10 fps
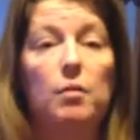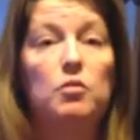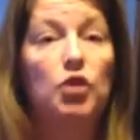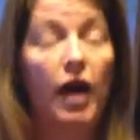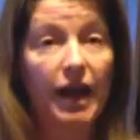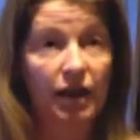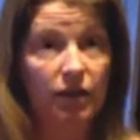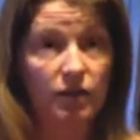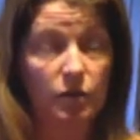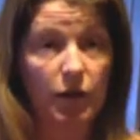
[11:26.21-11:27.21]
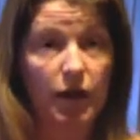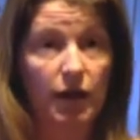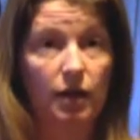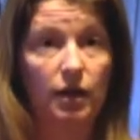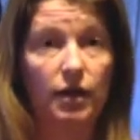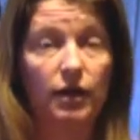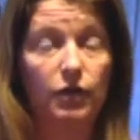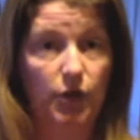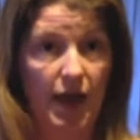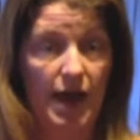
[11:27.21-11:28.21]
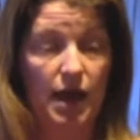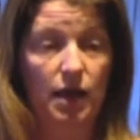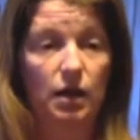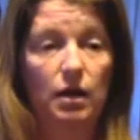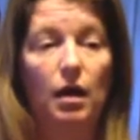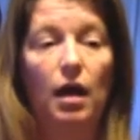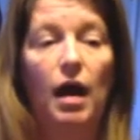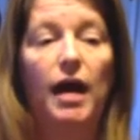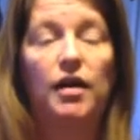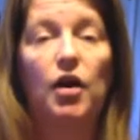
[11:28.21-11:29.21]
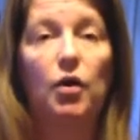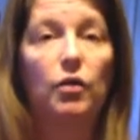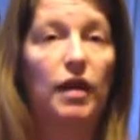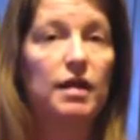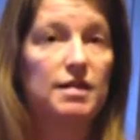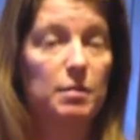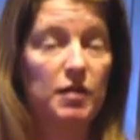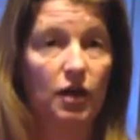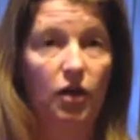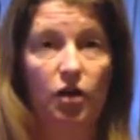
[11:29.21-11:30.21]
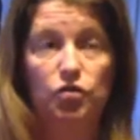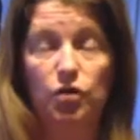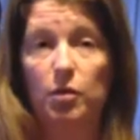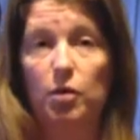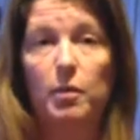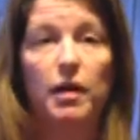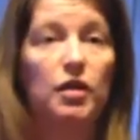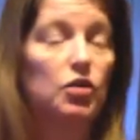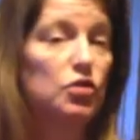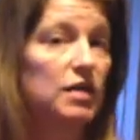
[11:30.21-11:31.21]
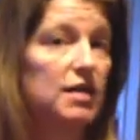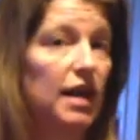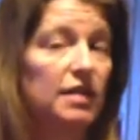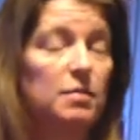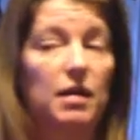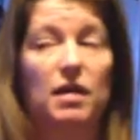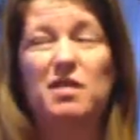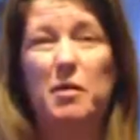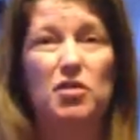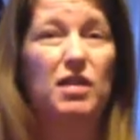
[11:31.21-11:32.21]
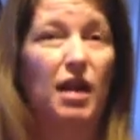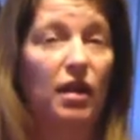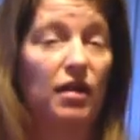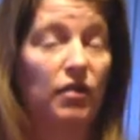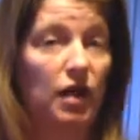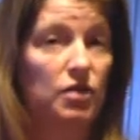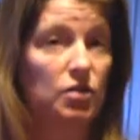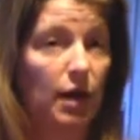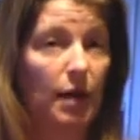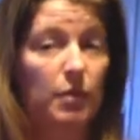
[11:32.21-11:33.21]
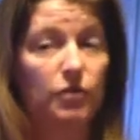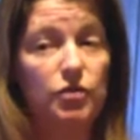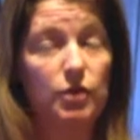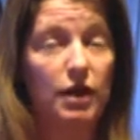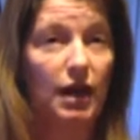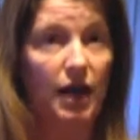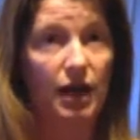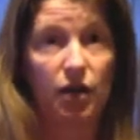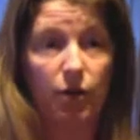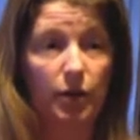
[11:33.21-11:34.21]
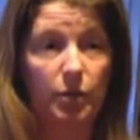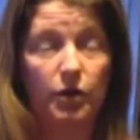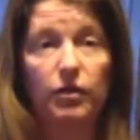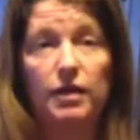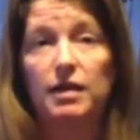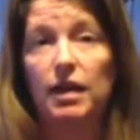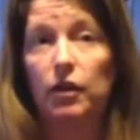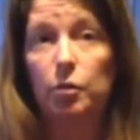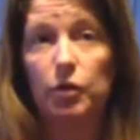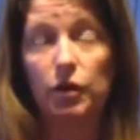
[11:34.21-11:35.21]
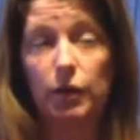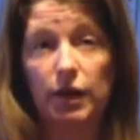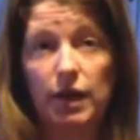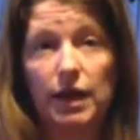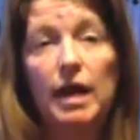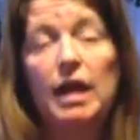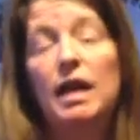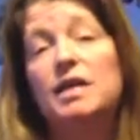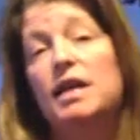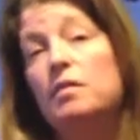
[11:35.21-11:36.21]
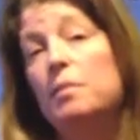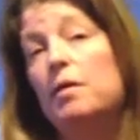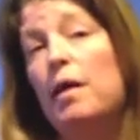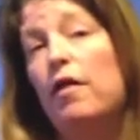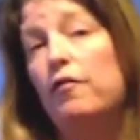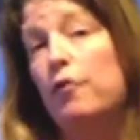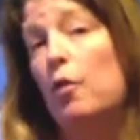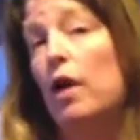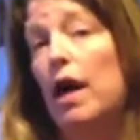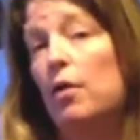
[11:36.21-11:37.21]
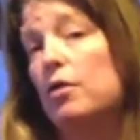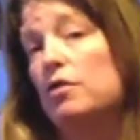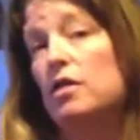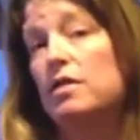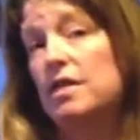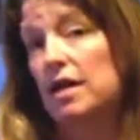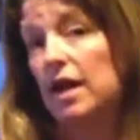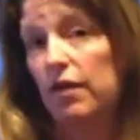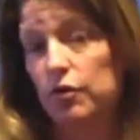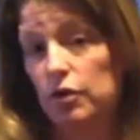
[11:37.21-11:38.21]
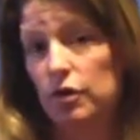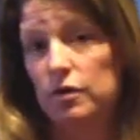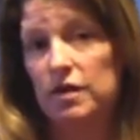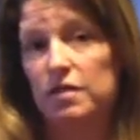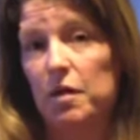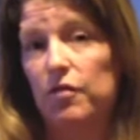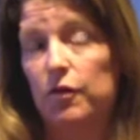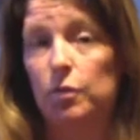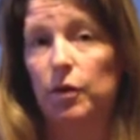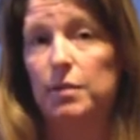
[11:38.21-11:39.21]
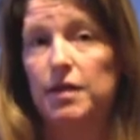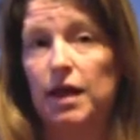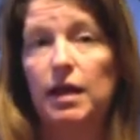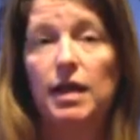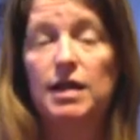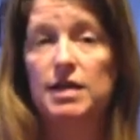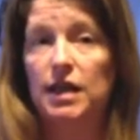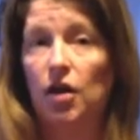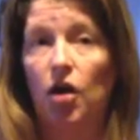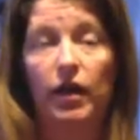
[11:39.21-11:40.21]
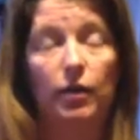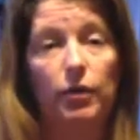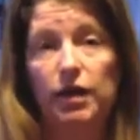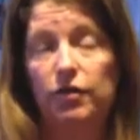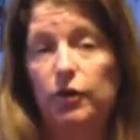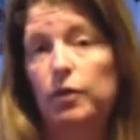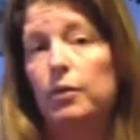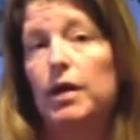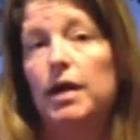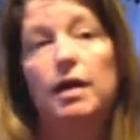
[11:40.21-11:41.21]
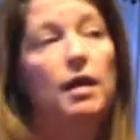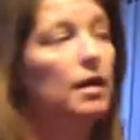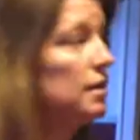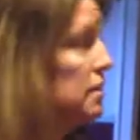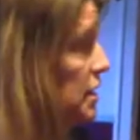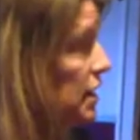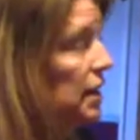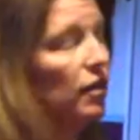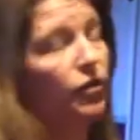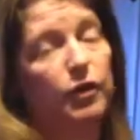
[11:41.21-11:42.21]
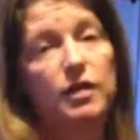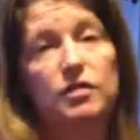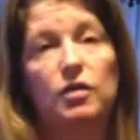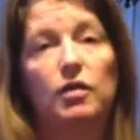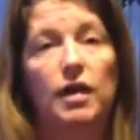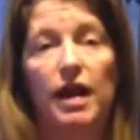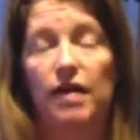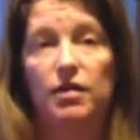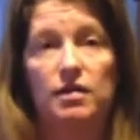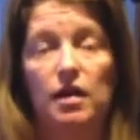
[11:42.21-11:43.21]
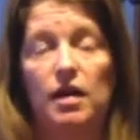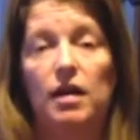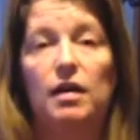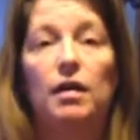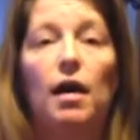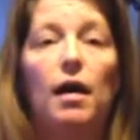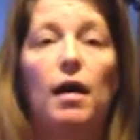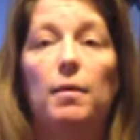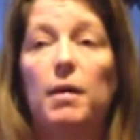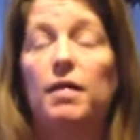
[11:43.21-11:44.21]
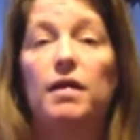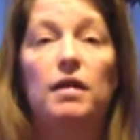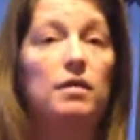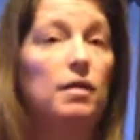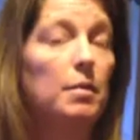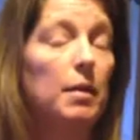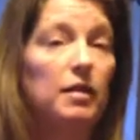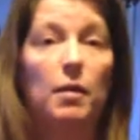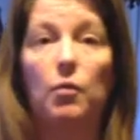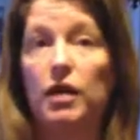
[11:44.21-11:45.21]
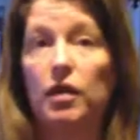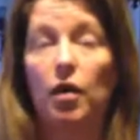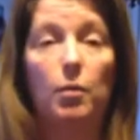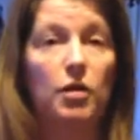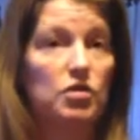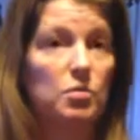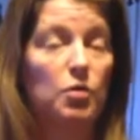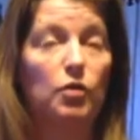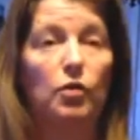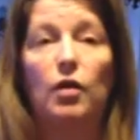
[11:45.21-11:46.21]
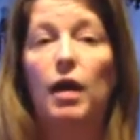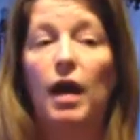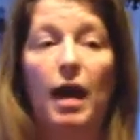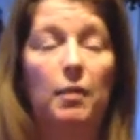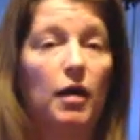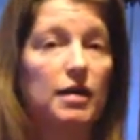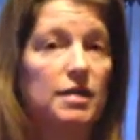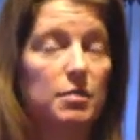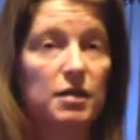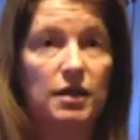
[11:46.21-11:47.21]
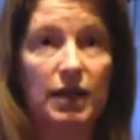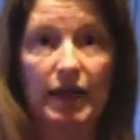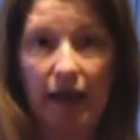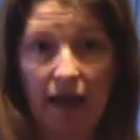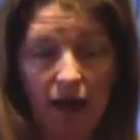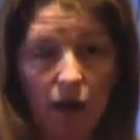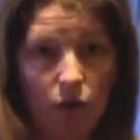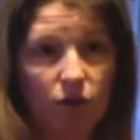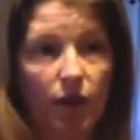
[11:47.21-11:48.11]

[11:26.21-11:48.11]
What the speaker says: Try it this week if you can. I know that it seems like a lot of trouble, but it usually takes me, especially now that I've gotten to a habit of doing it and I kind of know how to put everything together pretty quickly, it takes me about 4 hours on Sunday afternoons, that's my food prep day, to get all that ready for the week, stick it in the freezer and have it done, and then it makes my week go much smoother. I'm not tempted to eat out.